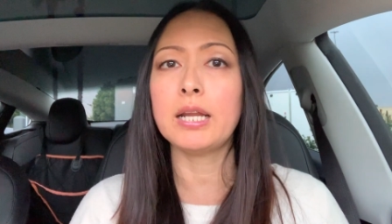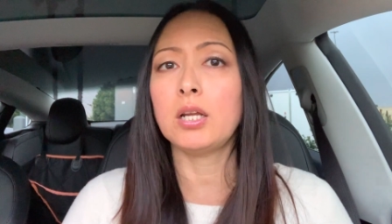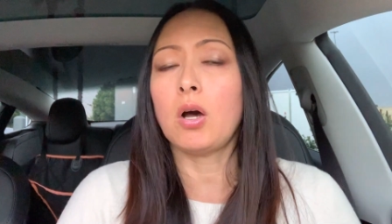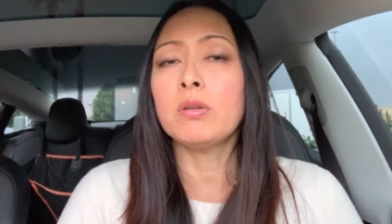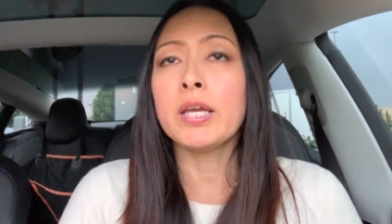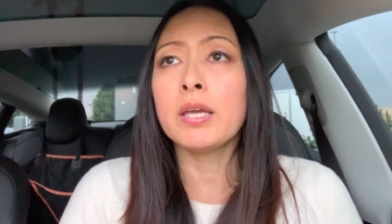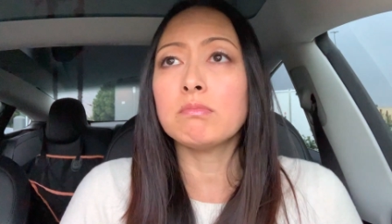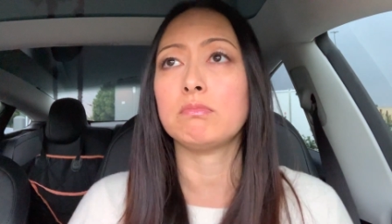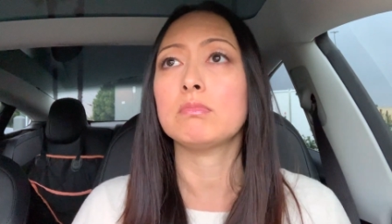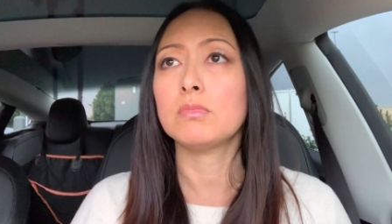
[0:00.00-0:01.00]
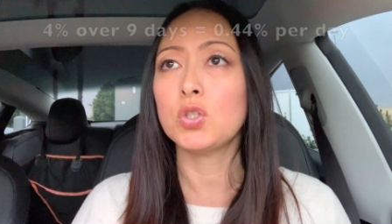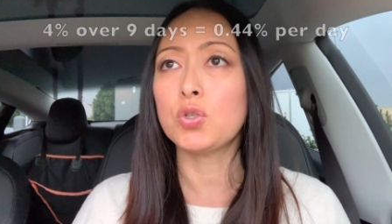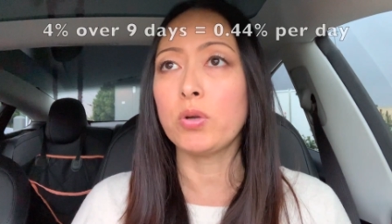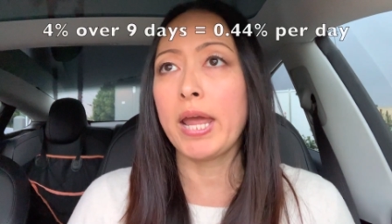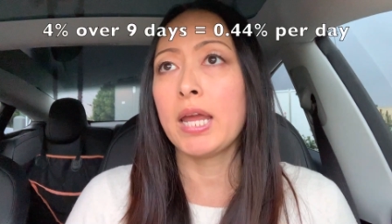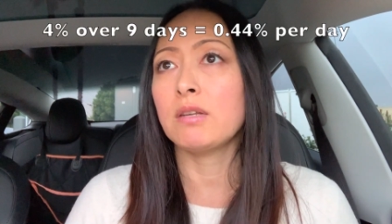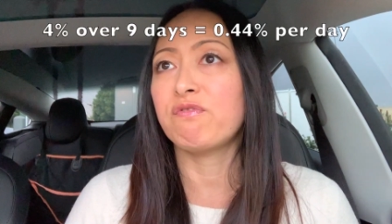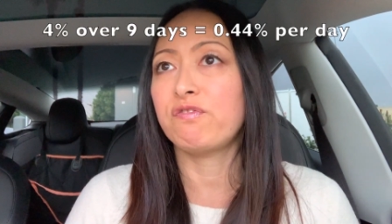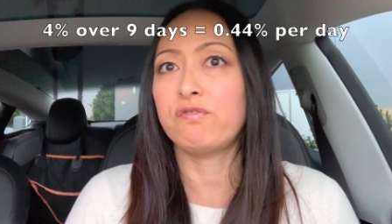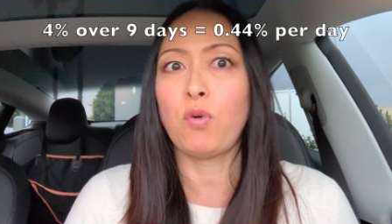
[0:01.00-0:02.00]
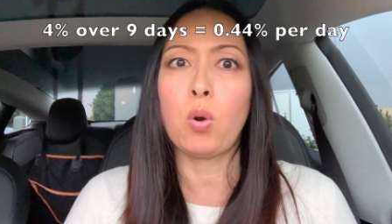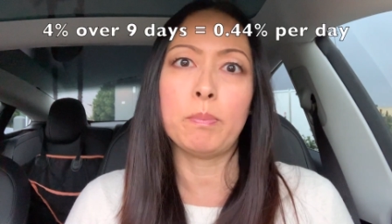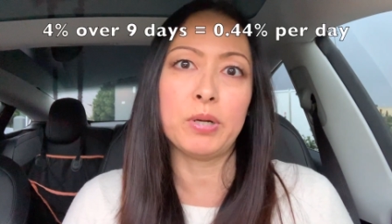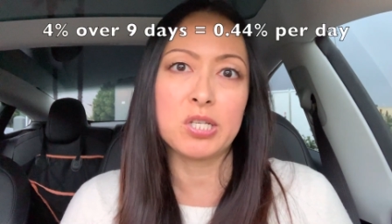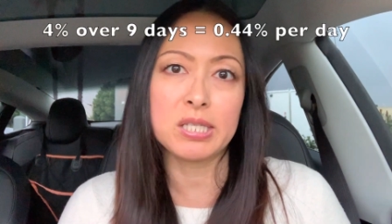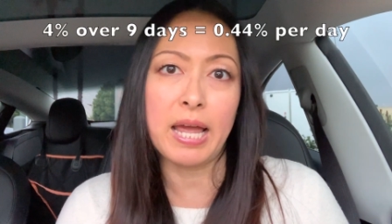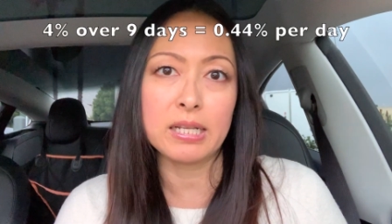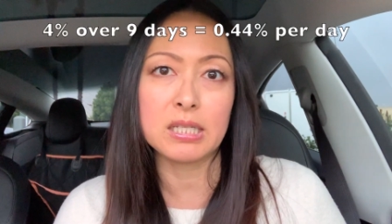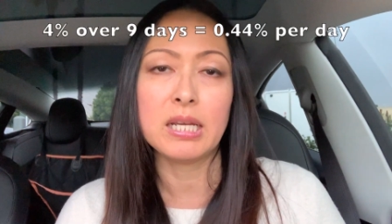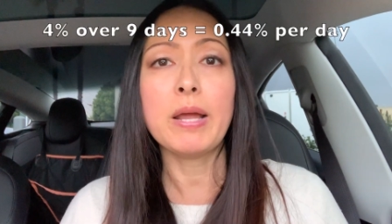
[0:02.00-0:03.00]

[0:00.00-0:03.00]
And it only drained four percent.